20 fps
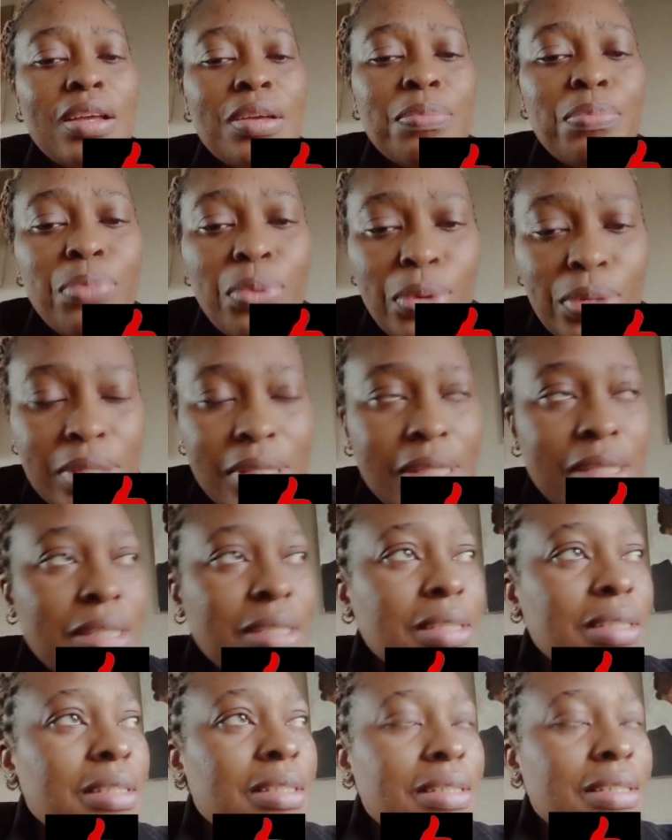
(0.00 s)

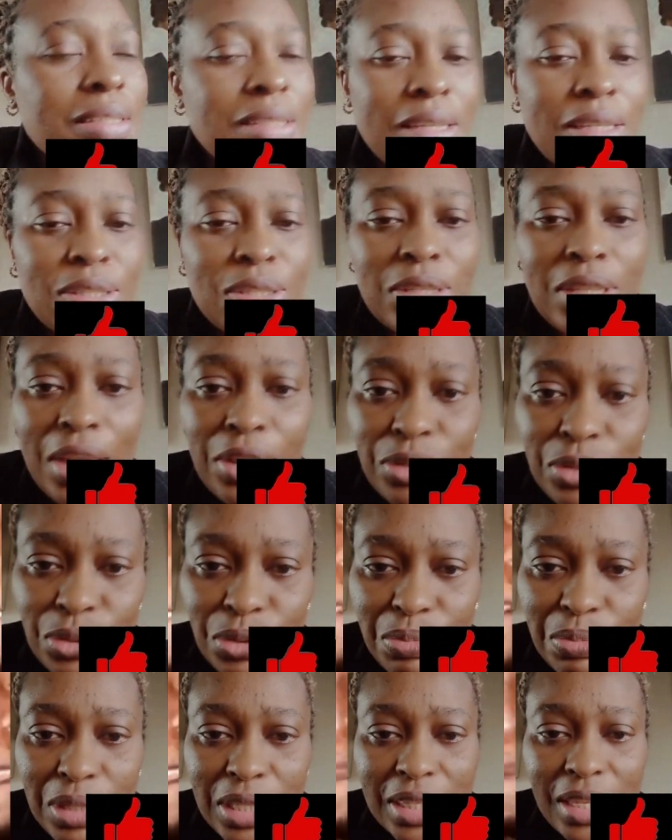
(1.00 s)
button so that you don't miss